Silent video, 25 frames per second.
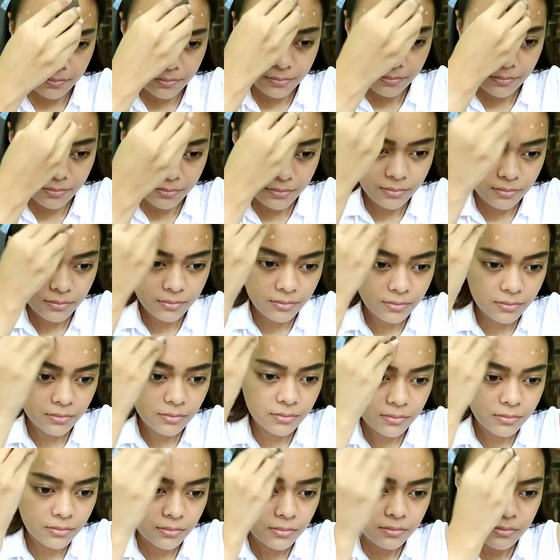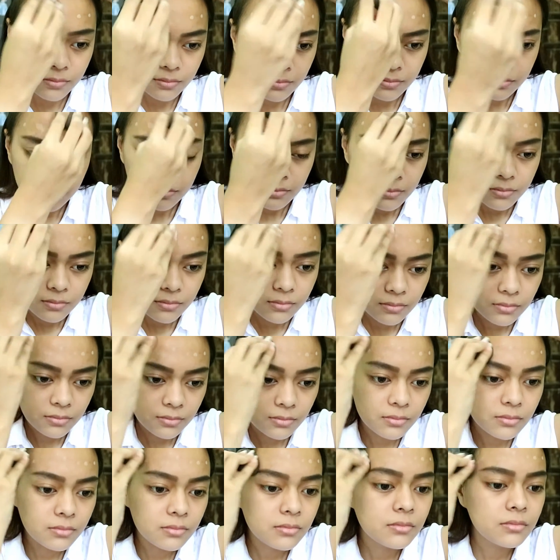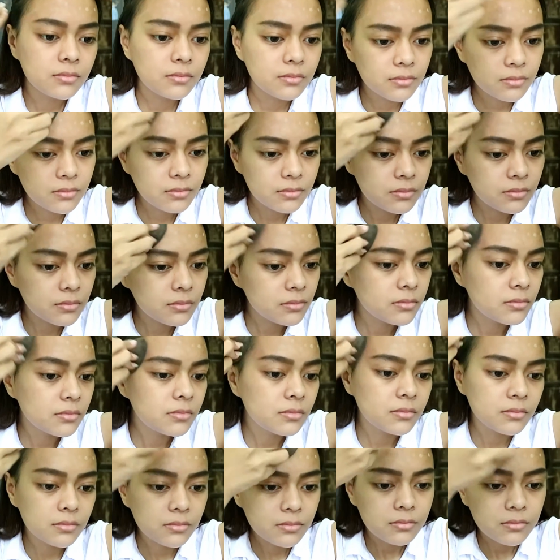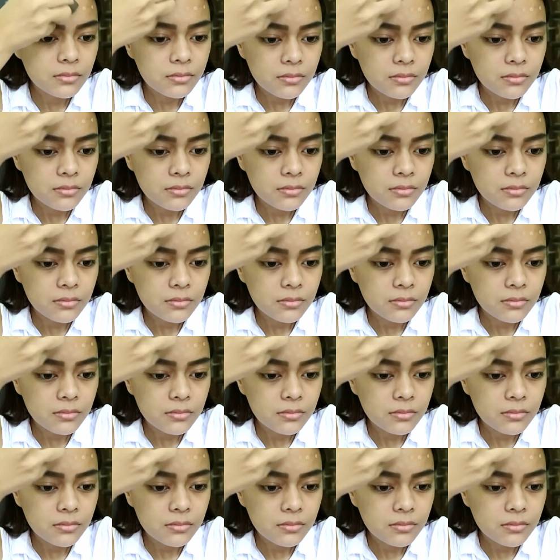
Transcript: No one is speaking in this clip.